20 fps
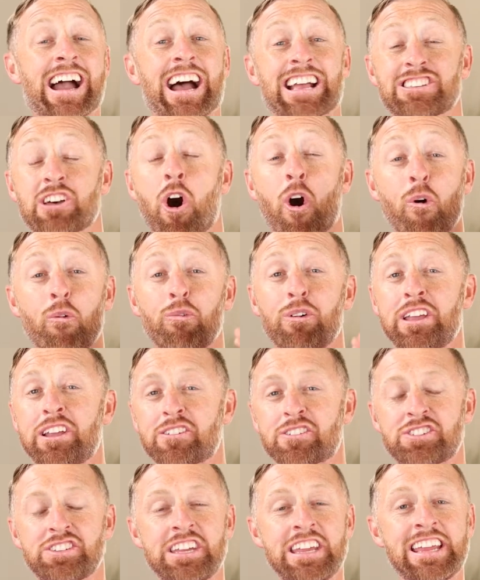guys, hopefully
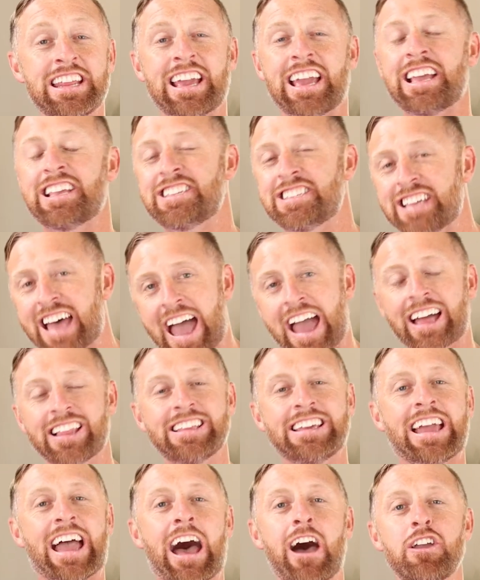you're seeing
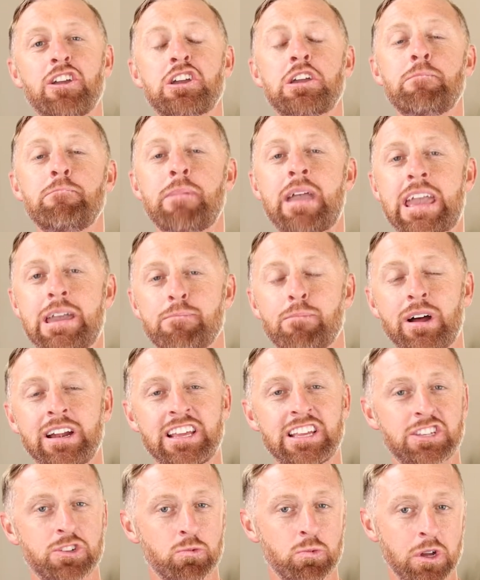exactly how you can make
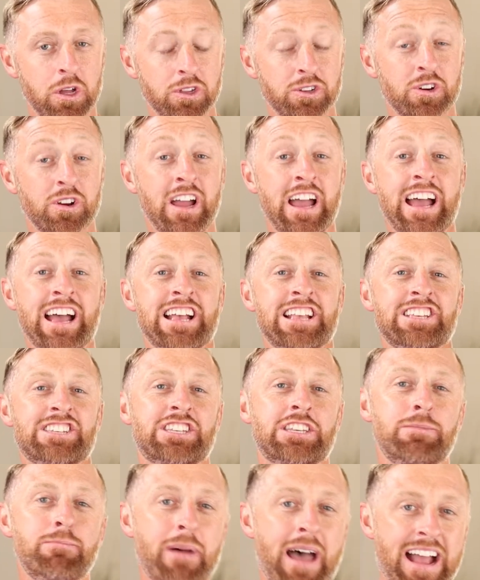money as a realtor.
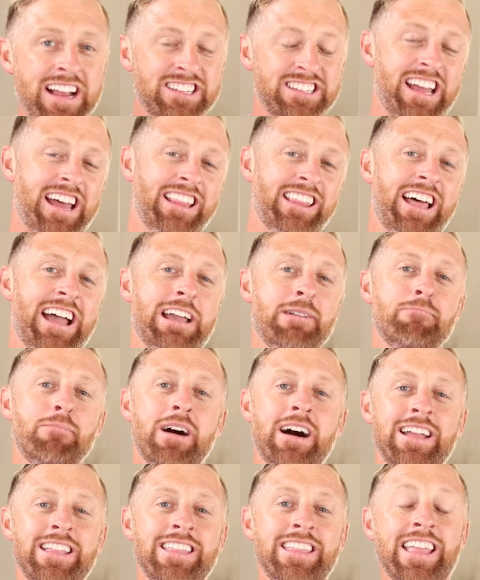Smash that like
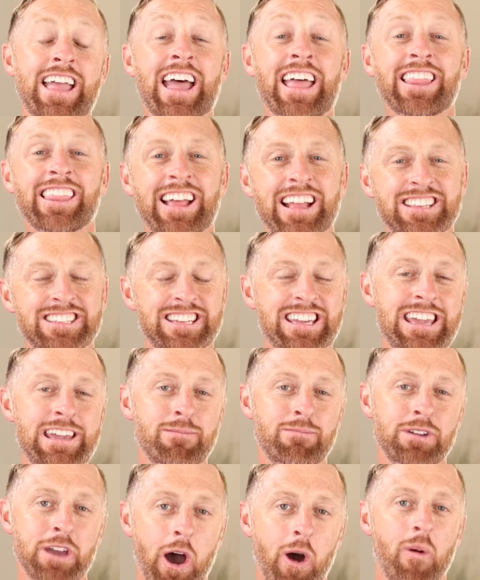button and let's
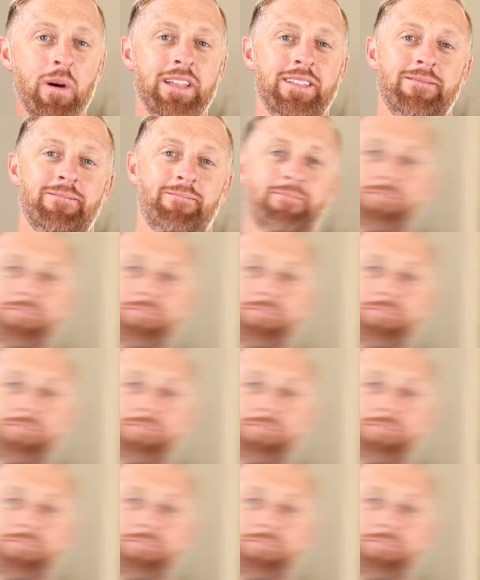keep going.